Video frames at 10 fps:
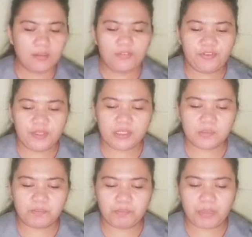the
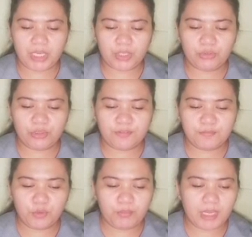first period of
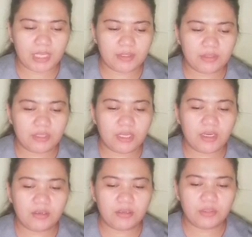movement
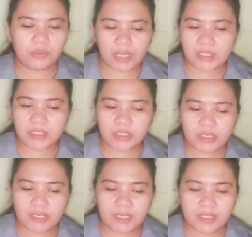to its
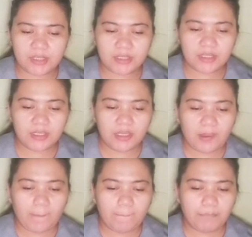current
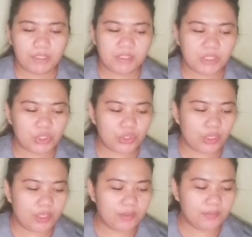
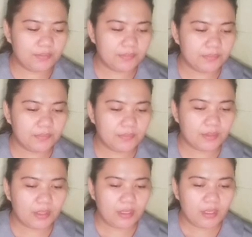position.
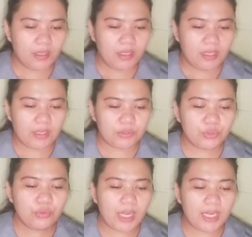Now,
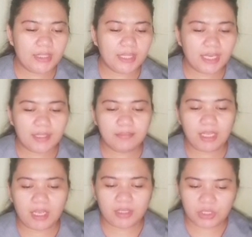200,
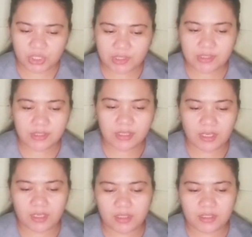may I just
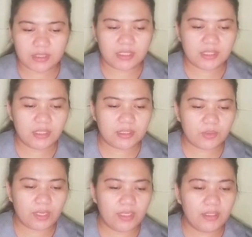discuss
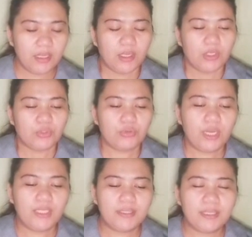this one?
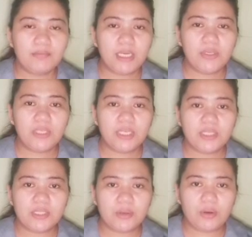200 million
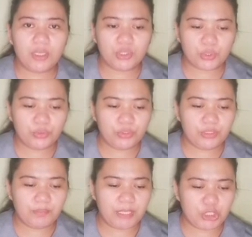years ago, as shown on
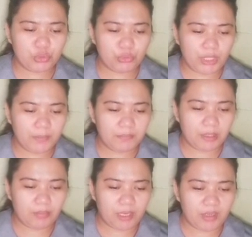the picture
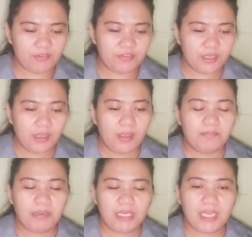above,
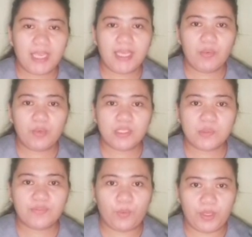Pangaea
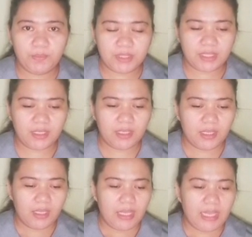was formed.
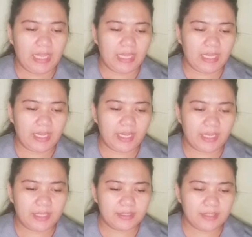
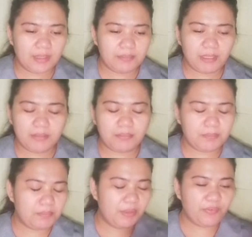And then,
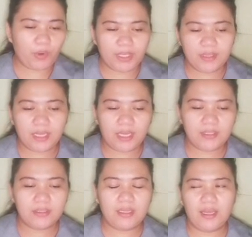but before
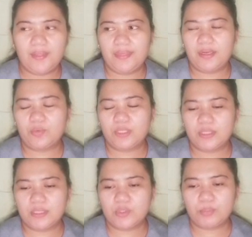that, there
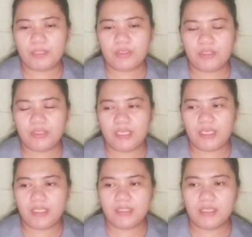was the
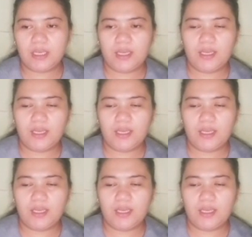supercontinent